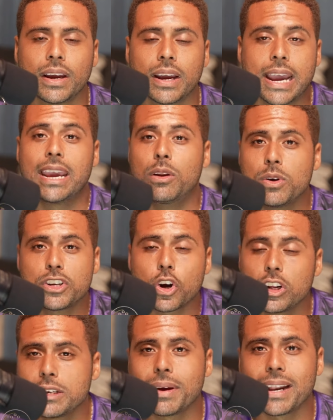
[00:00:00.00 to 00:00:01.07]
In which
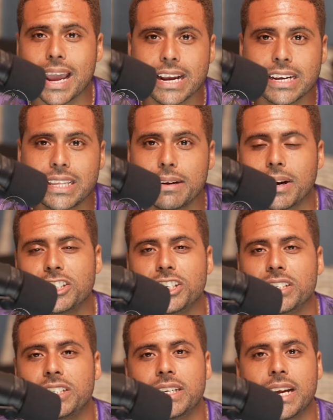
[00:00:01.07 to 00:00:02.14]
ultimately I think
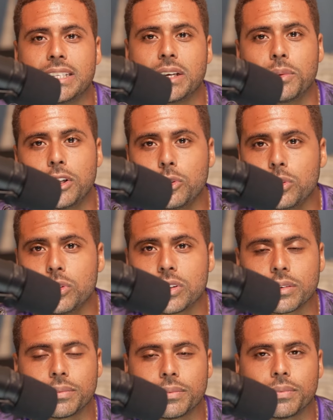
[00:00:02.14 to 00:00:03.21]
Manchester United will lose.
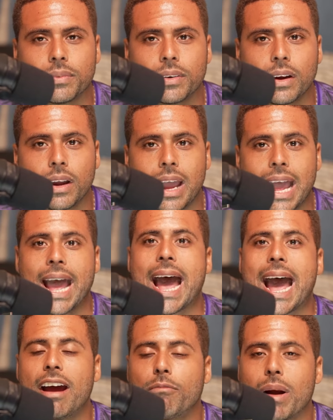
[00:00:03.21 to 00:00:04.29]
I
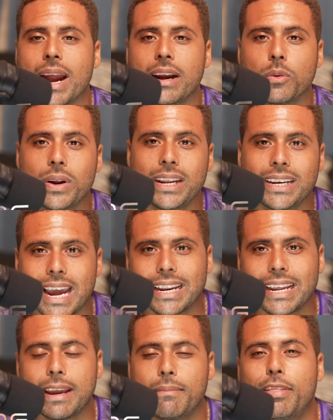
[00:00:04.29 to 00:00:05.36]
have Brighton winning that
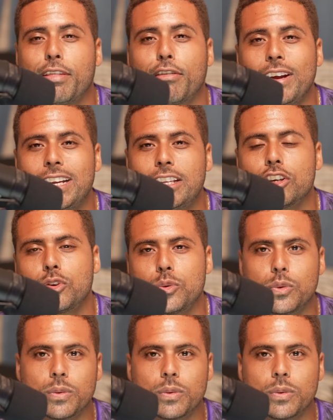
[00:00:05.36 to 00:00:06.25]
game 3-2.